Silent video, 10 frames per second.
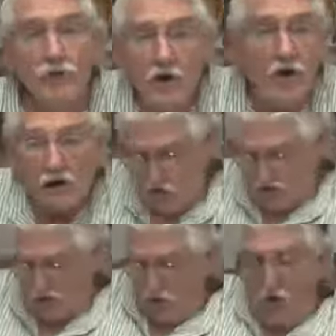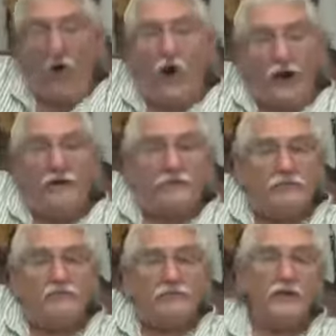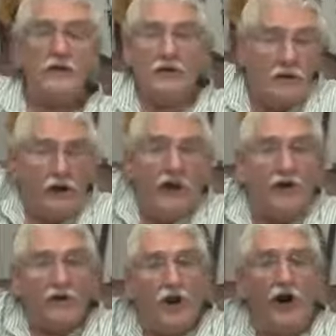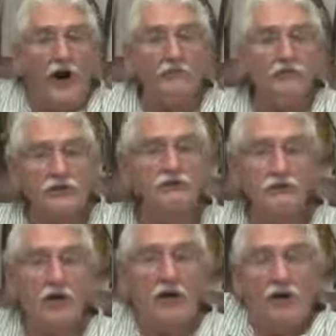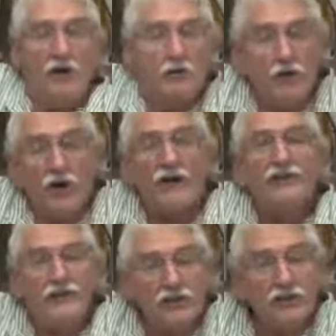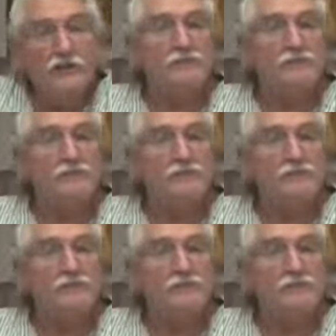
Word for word: G- groin, under arms, under breasts,